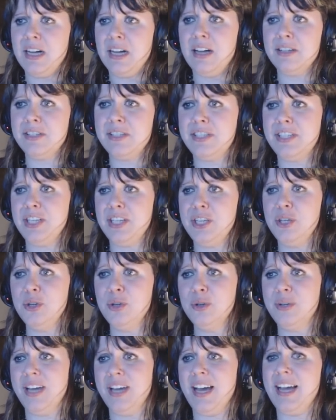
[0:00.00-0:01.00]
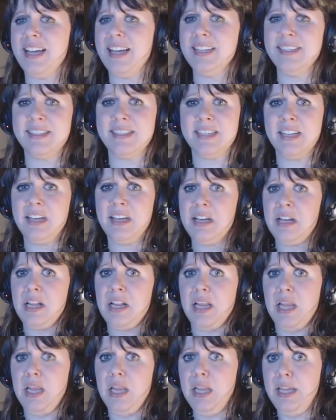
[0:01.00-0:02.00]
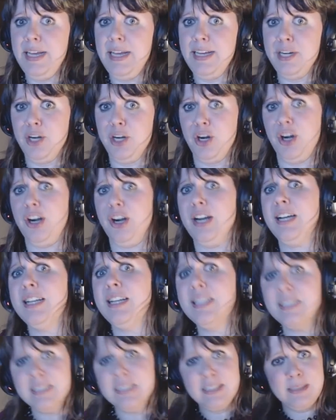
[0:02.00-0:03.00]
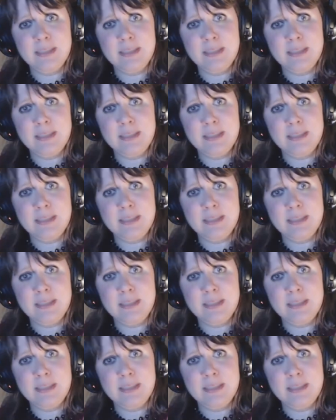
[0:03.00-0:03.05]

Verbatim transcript: I'll see you guys later.